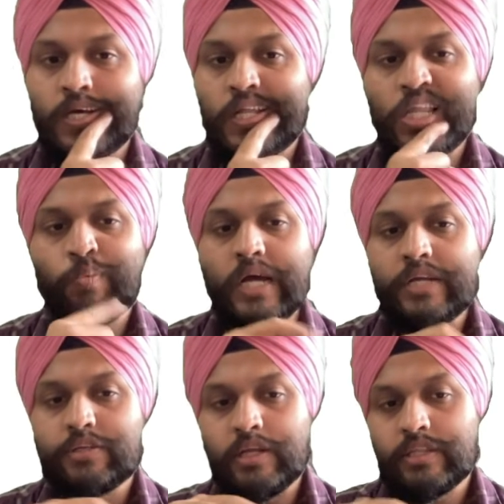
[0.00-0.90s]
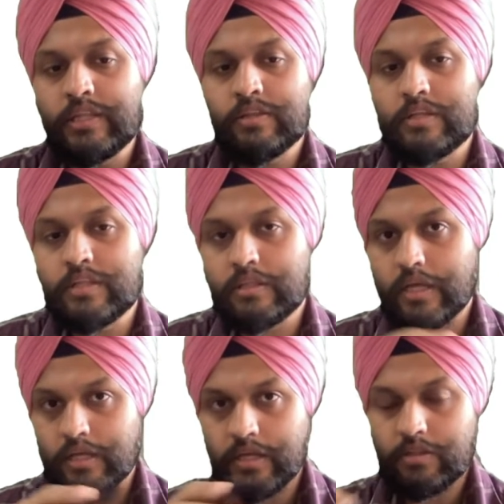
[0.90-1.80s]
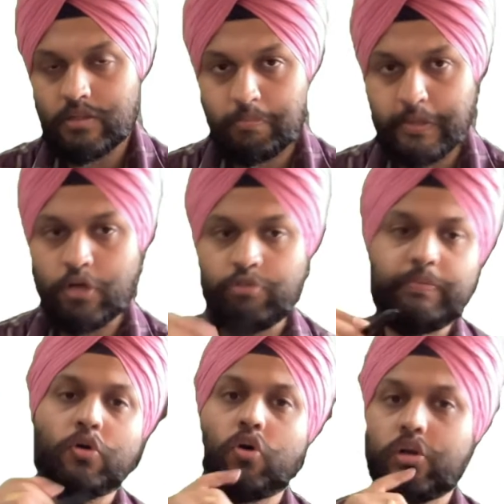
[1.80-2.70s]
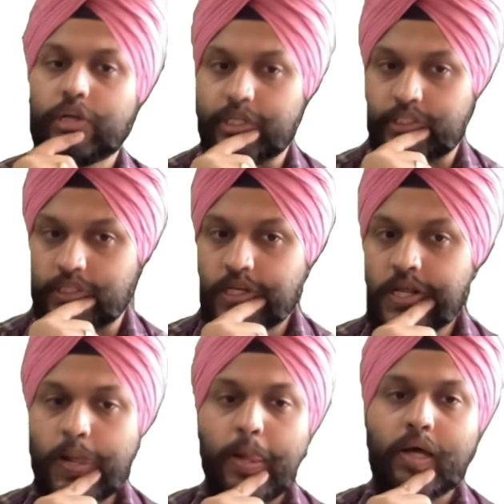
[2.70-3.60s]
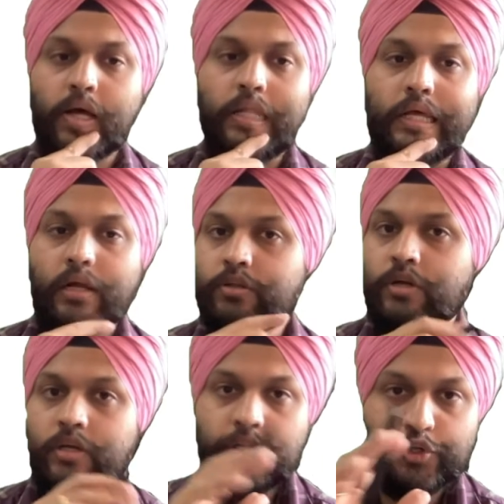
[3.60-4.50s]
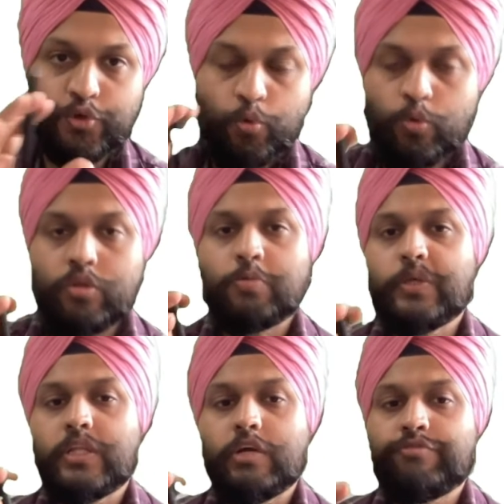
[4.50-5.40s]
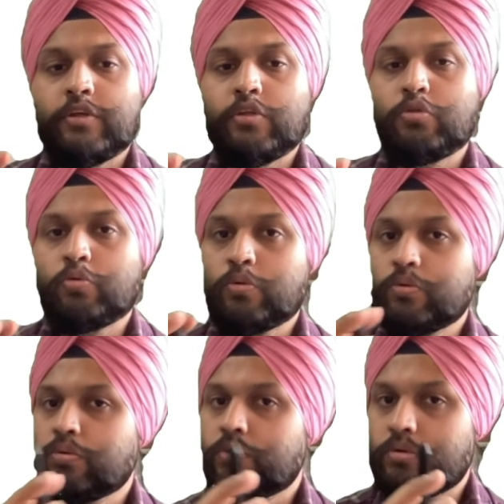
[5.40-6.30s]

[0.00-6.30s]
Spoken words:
Now, naturally, since this is the Bay of Bengal region, there are certain issues with reference to